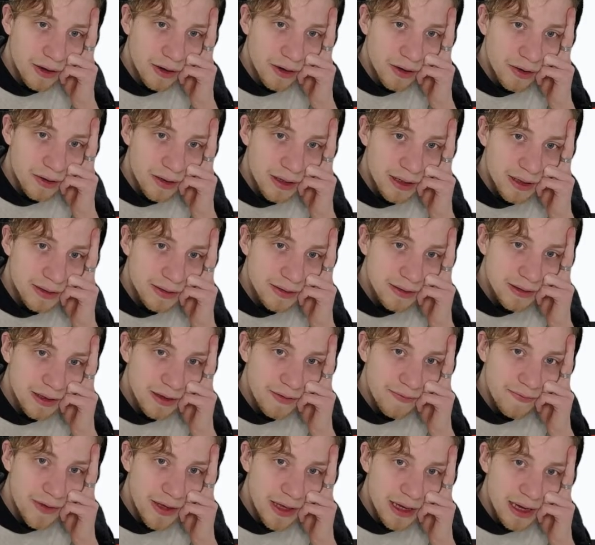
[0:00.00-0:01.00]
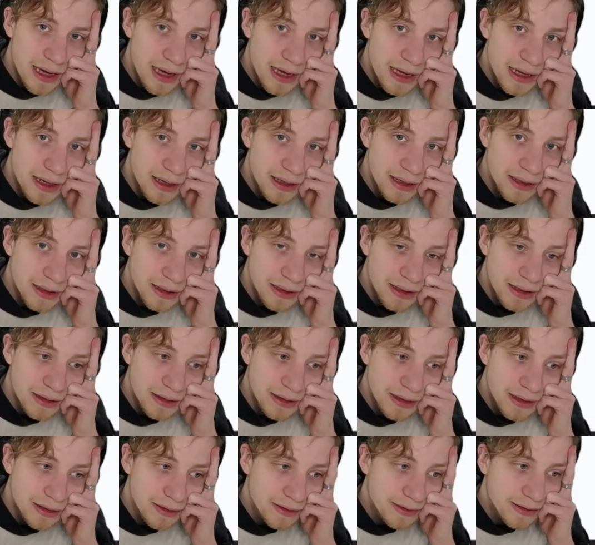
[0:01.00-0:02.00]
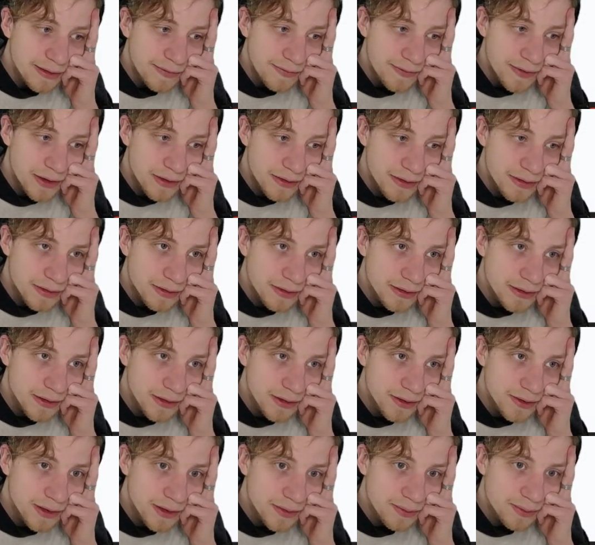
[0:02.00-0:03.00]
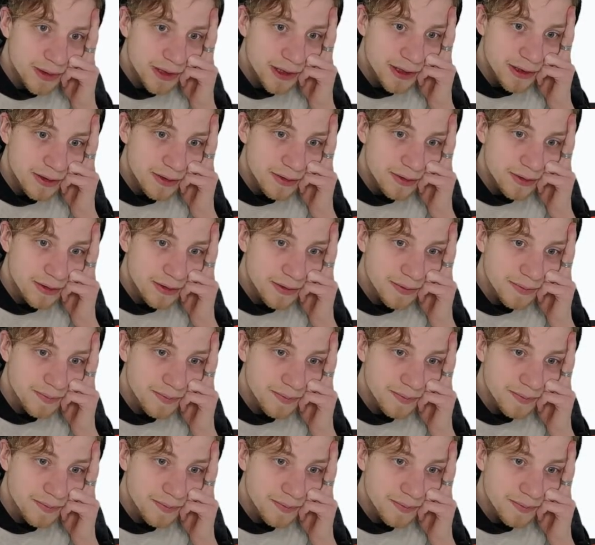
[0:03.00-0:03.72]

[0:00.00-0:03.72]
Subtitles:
honestly, we are getting somewhere. It's starting to get pretty good.